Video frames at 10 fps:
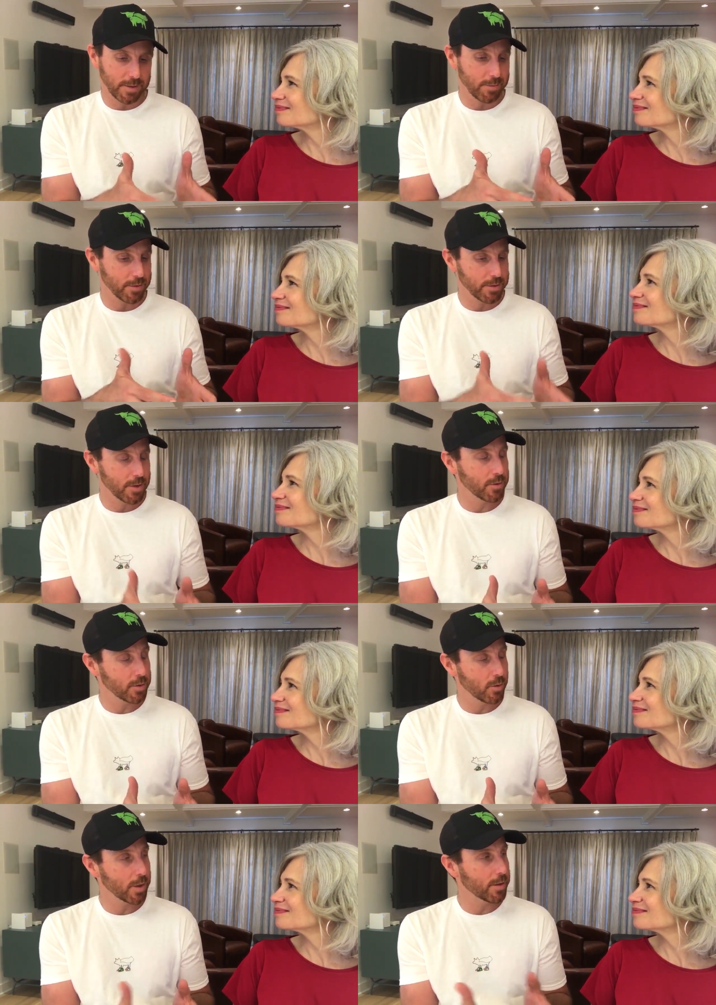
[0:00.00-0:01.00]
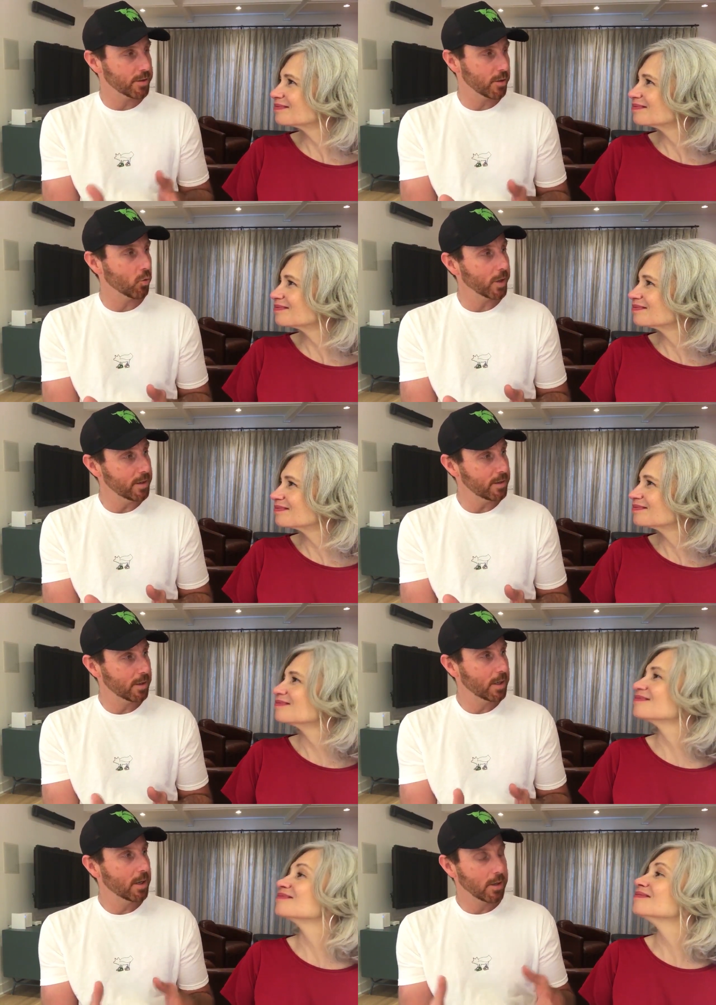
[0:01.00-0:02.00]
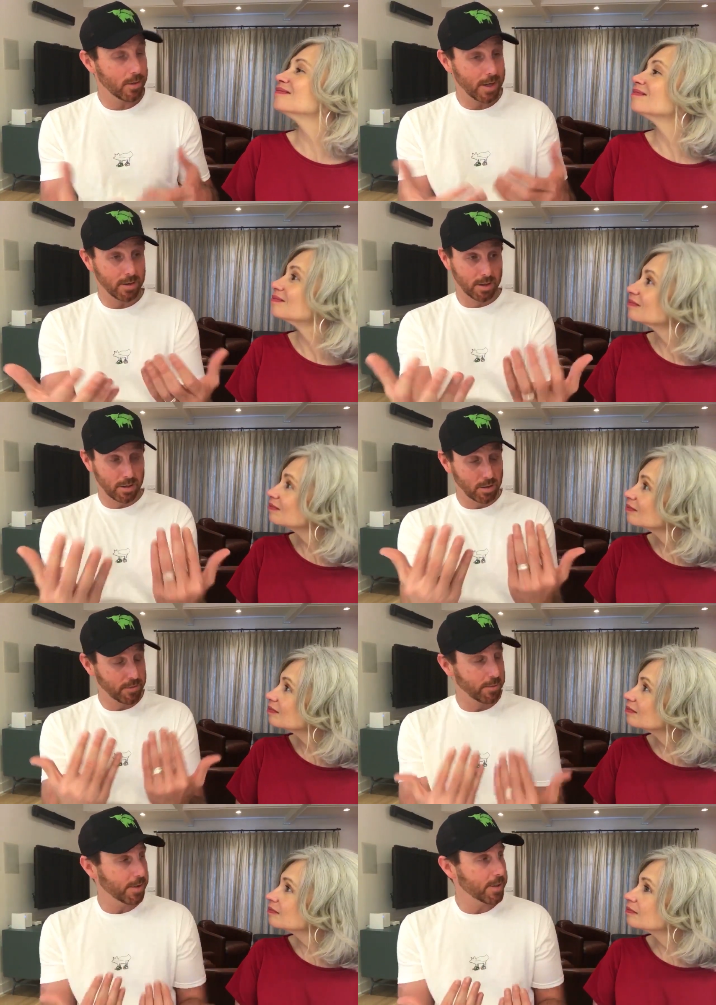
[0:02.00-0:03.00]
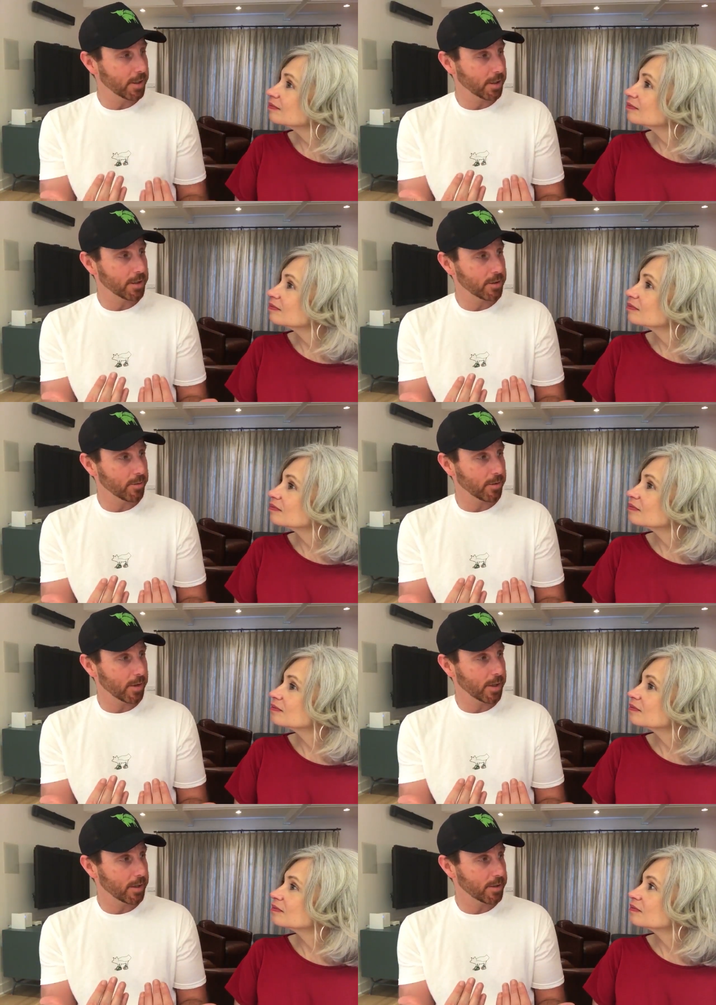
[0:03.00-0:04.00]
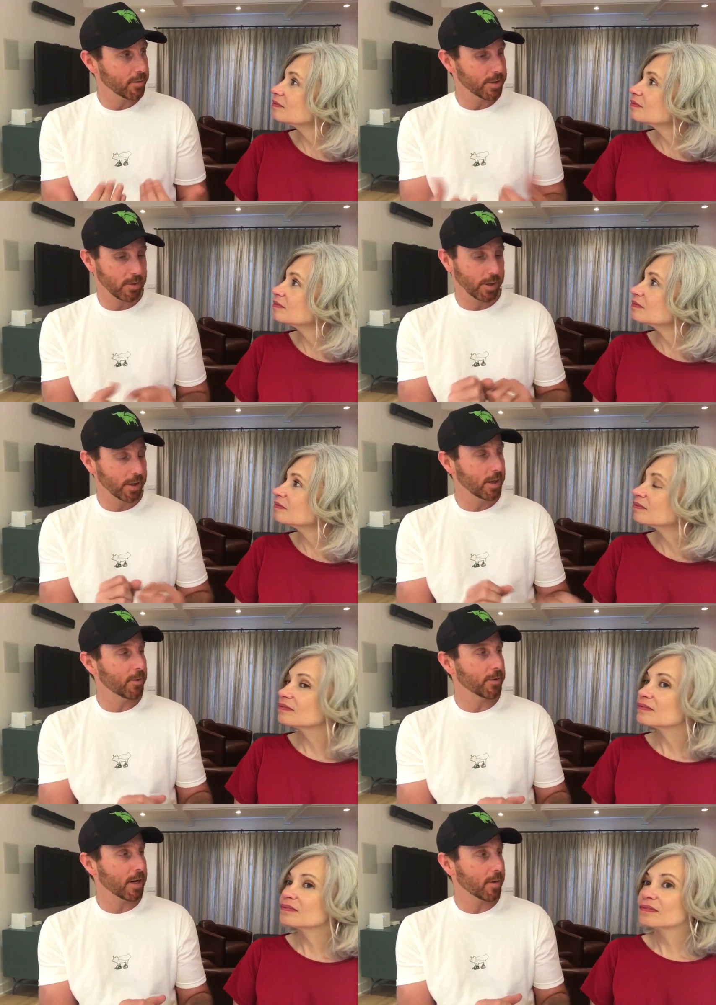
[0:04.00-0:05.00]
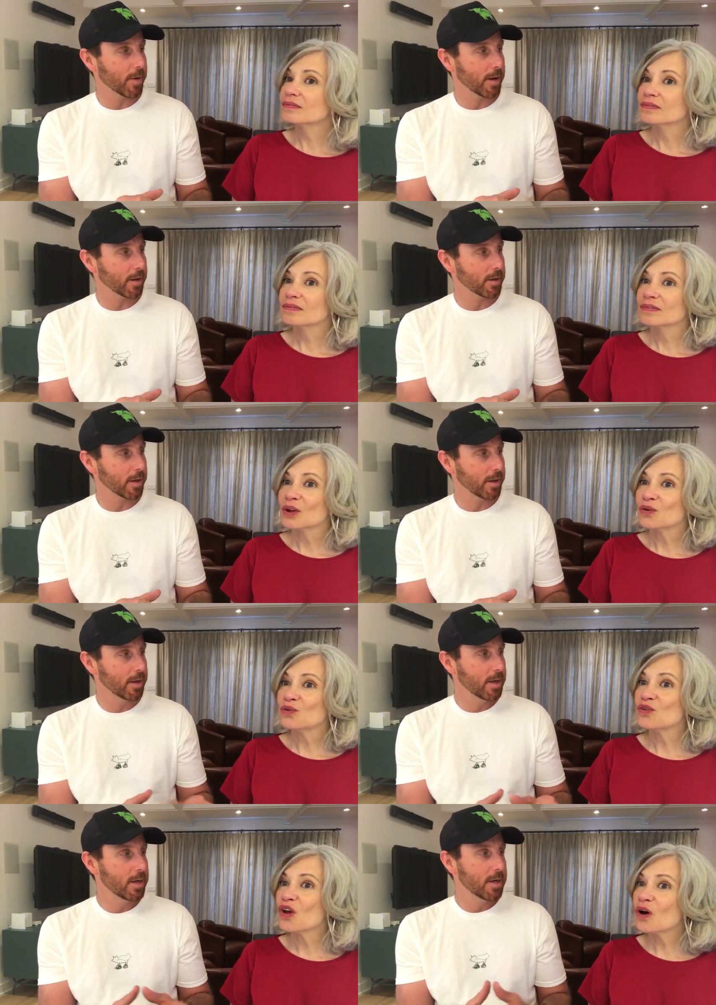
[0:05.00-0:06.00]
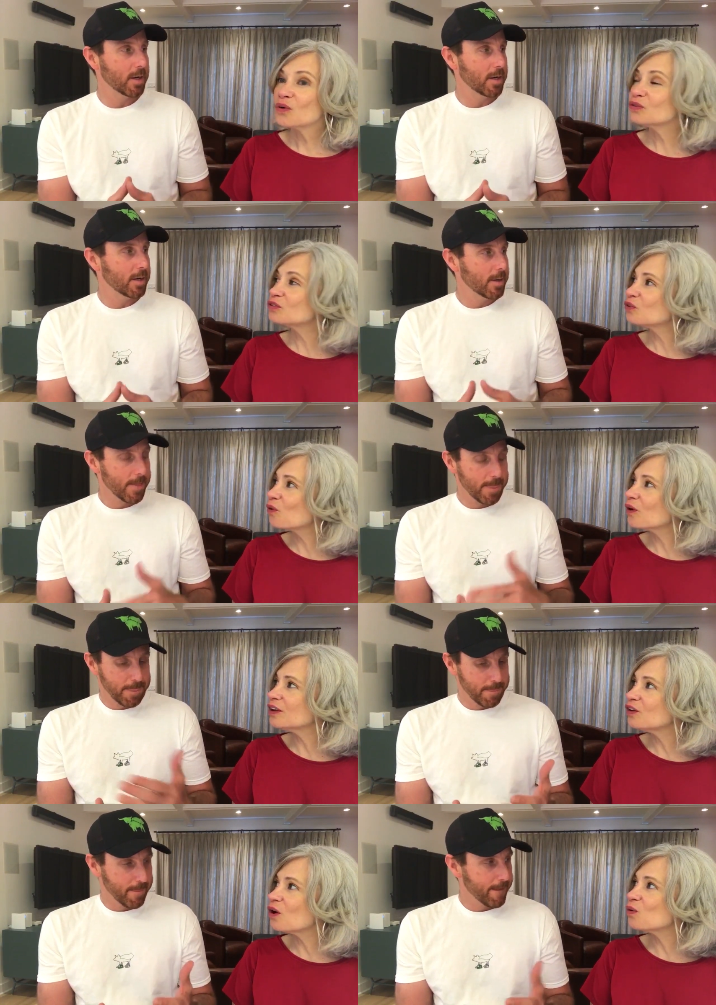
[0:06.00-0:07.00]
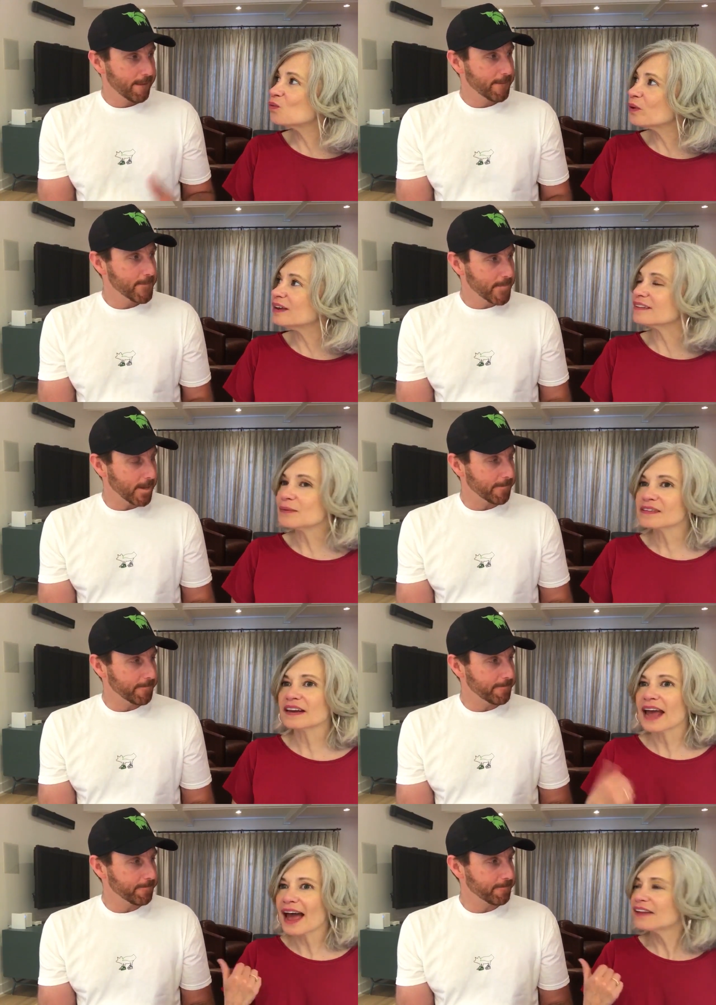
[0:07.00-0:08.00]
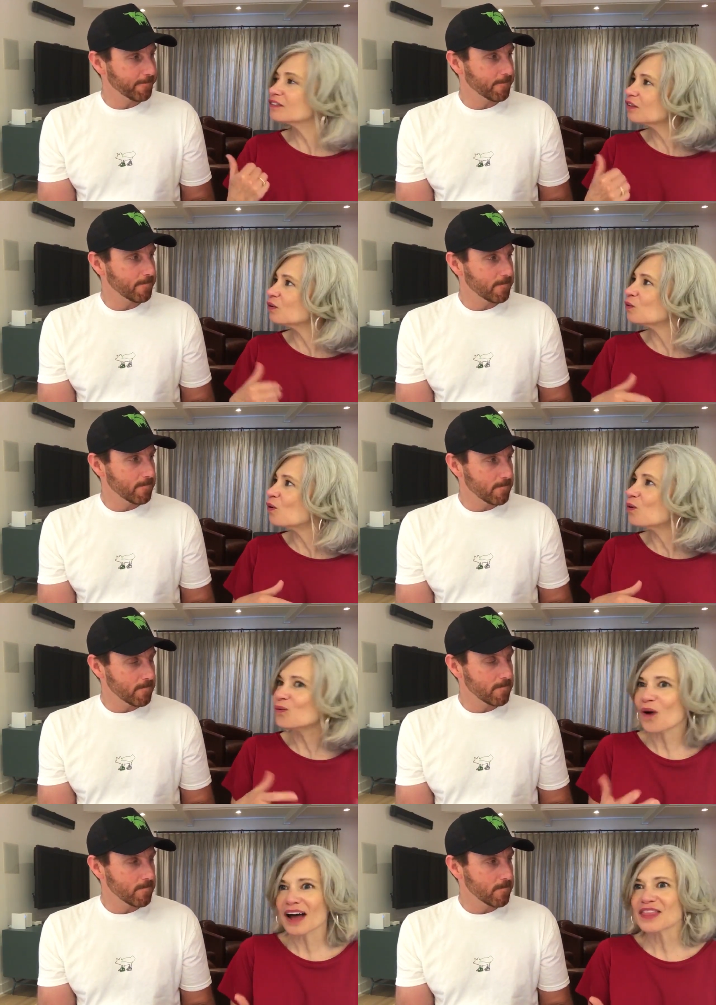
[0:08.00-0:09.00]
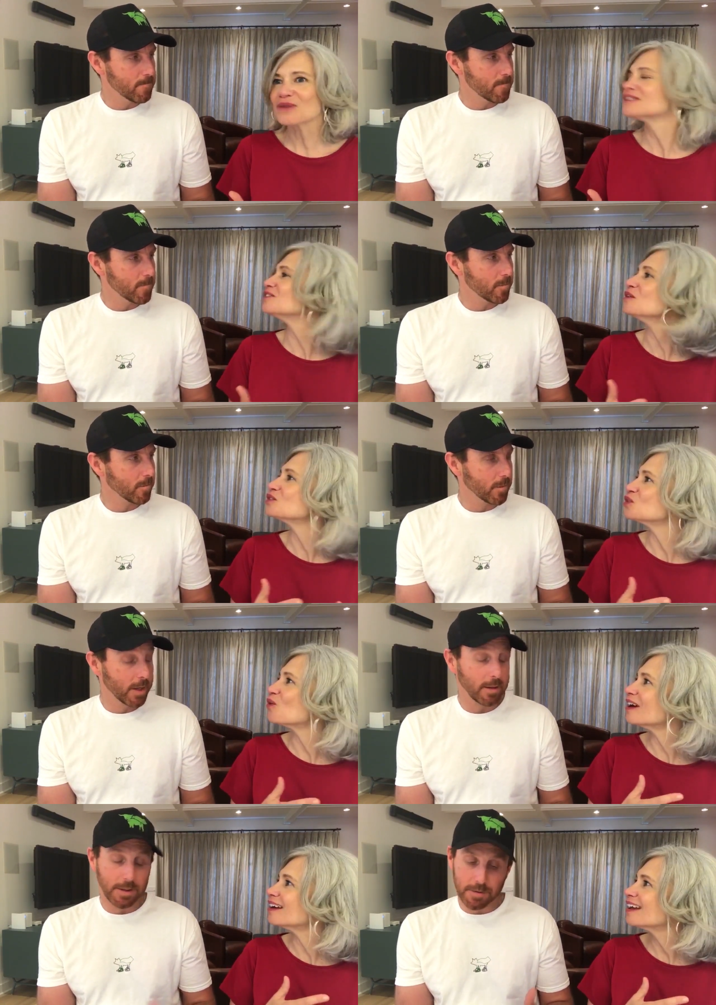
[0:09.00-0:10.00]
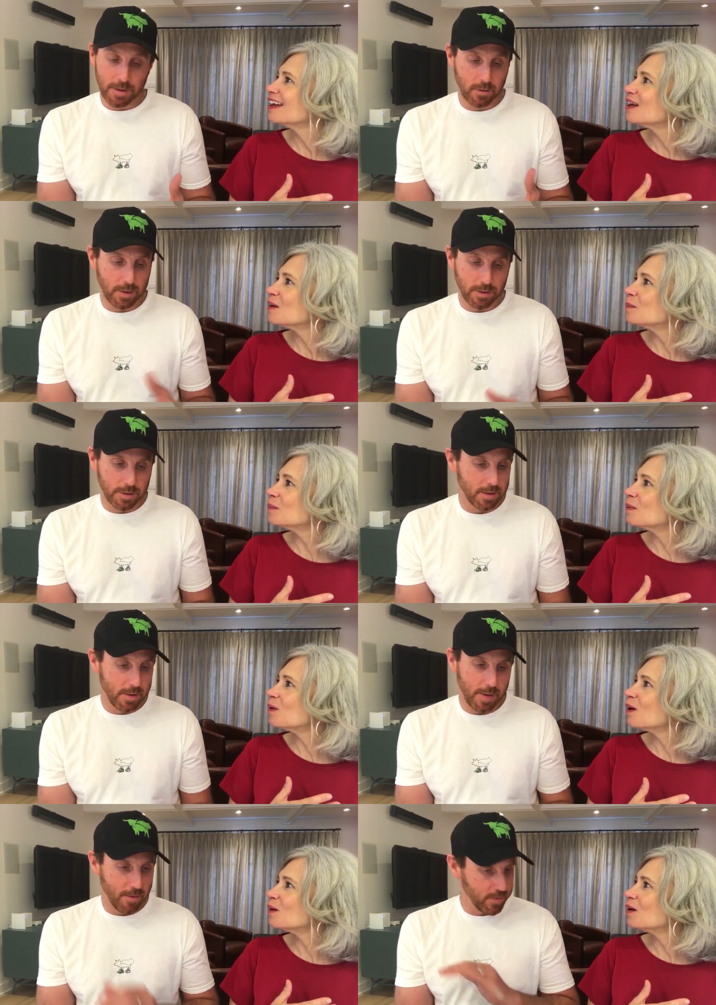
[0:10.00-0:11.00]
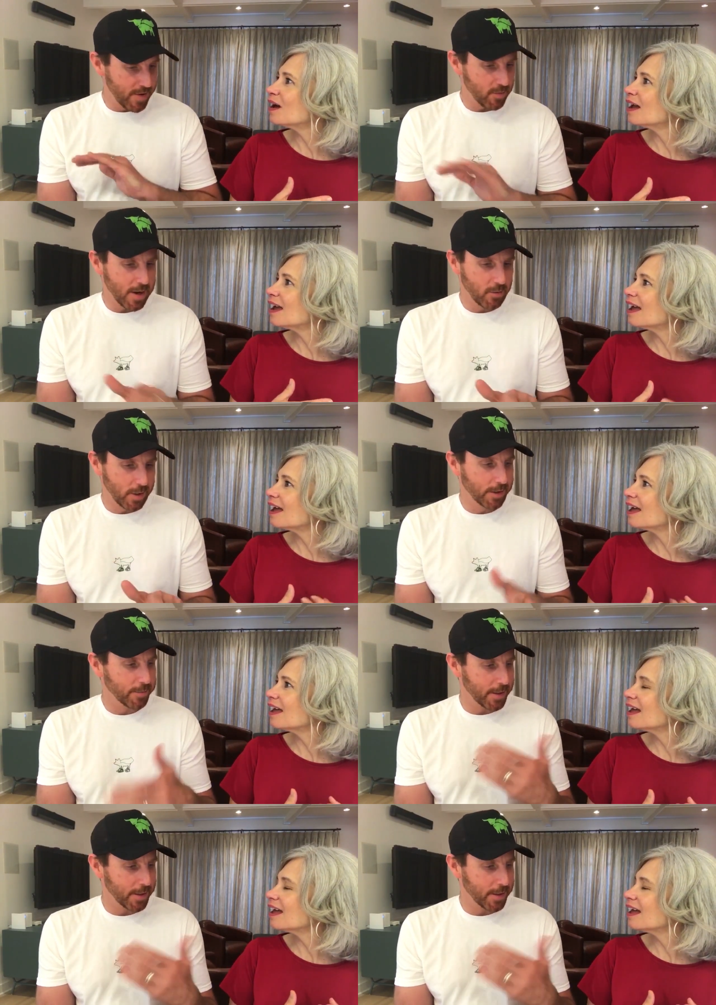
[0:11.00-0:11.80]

Speaker 1: so for example there's no soy there's no wheat mm-hmm. yeah, that's literally from listening to consumer right and so we said we're going to keep those out of our product right
Speaker 2: no soy no wheat yeah. i was going to ask you why there was no soy yeah it,
Speaker 1: there's, i mean we've never had wheat